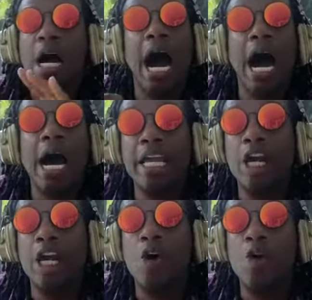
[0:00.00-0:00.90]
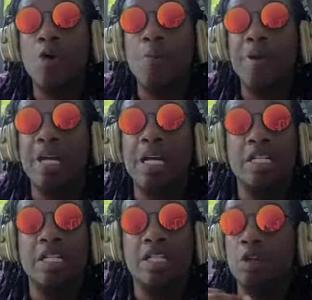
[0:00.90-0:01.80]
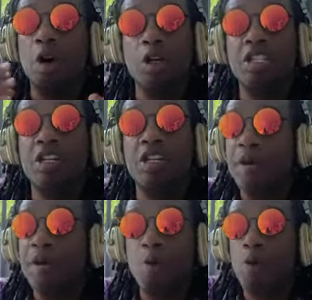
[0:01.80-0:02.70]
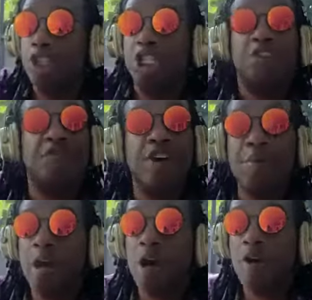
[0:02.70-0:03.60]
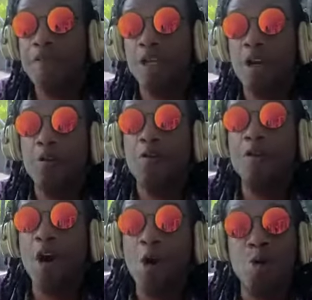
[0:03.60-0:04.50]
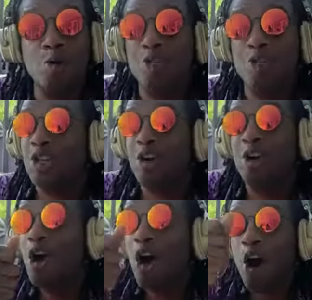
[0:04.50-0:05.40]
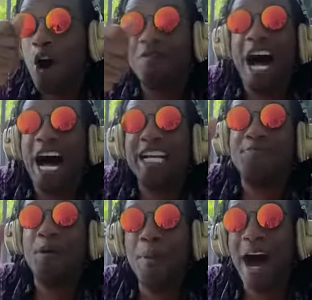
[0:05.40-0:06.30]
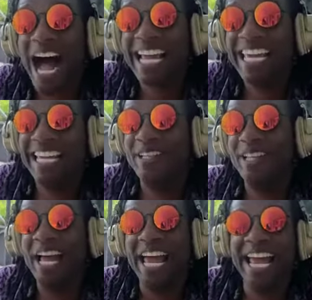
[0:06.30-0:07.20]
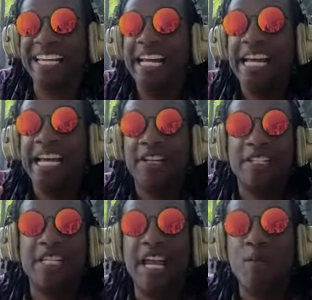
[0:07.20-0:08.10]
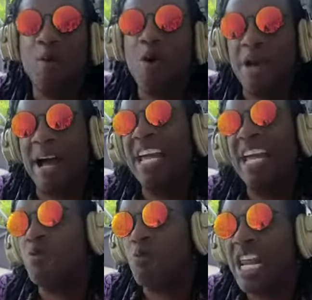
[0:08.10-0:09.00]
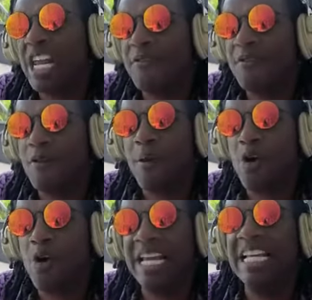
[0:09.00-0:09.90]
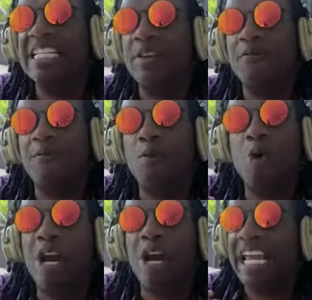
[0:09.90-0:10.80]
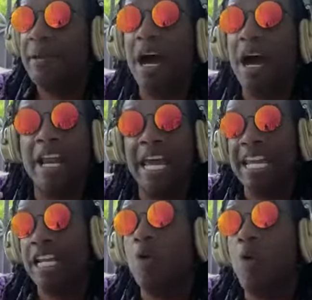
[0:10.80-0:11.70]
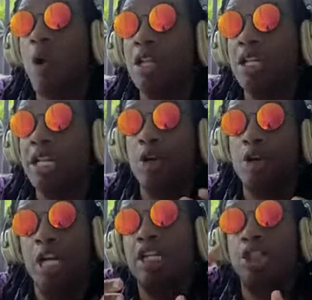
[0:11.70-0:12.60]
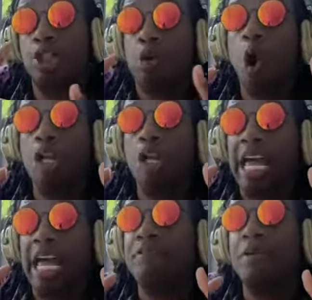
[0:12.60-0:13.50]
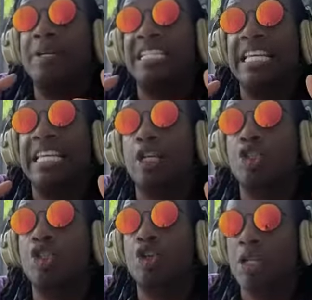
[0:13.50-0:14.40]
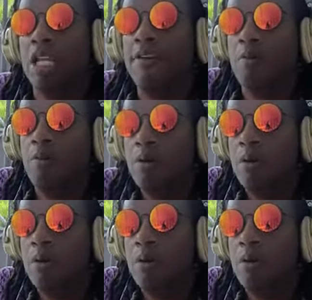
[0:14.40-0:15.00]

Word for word: audio because there are some people who are just filming off you know phones or off the osmo pocket and they're saying, well, am I even ready for moment? Is it for anybody at any quality or does your quality have to be set at a certain level?